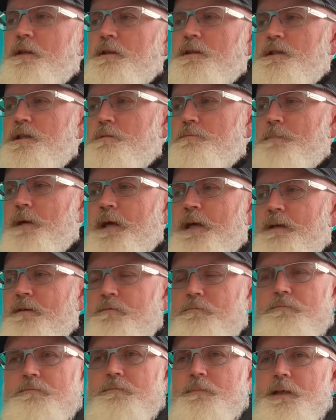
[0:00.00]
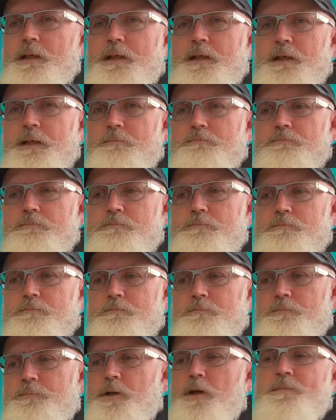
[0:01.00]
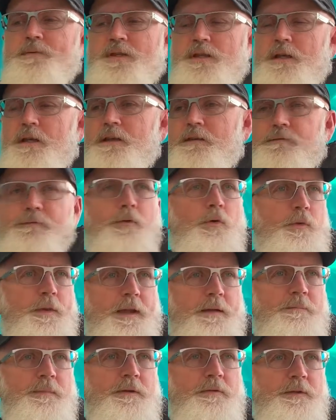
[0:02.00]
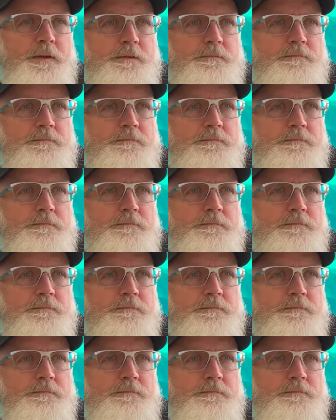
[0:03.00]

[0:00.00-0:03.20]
is made purposely for that building.